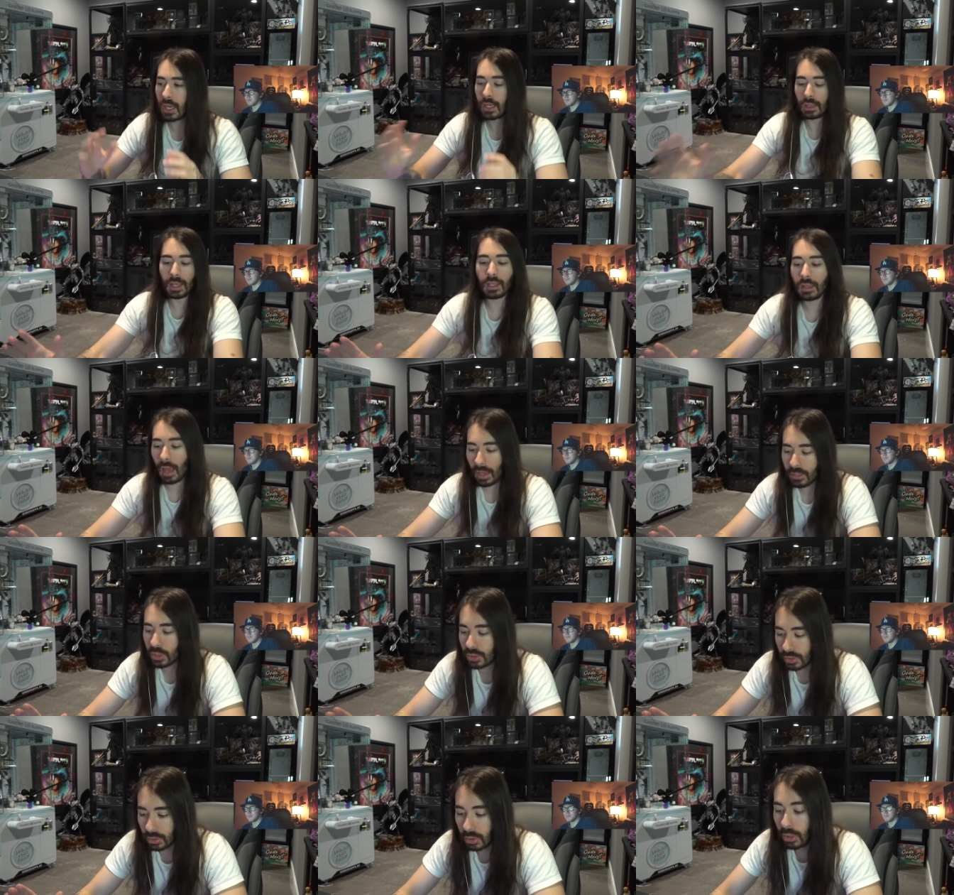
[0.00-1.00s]
Like, I
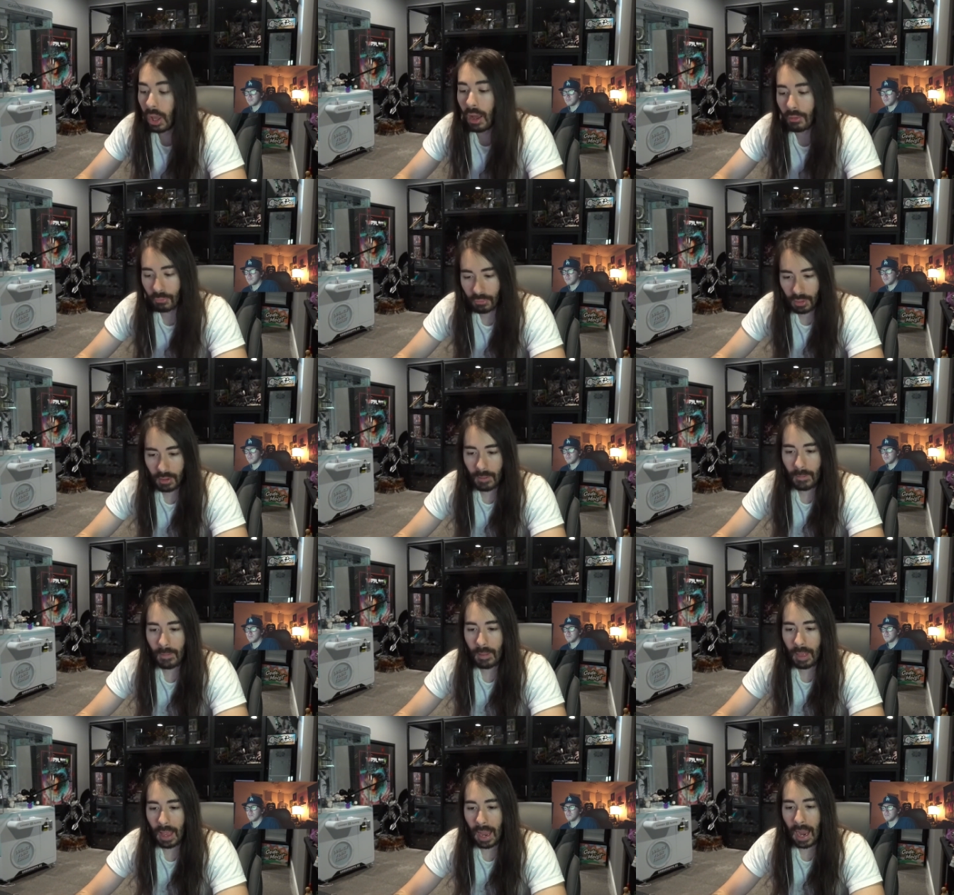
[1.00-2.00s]
just love
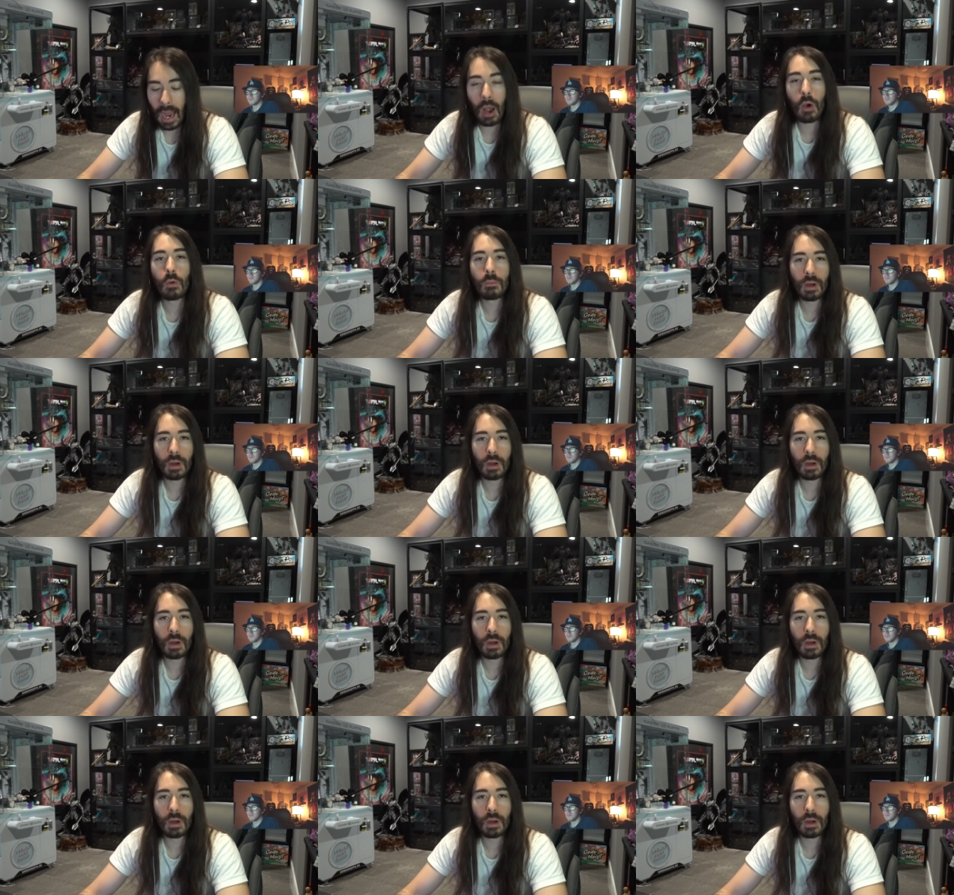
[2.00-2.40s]
how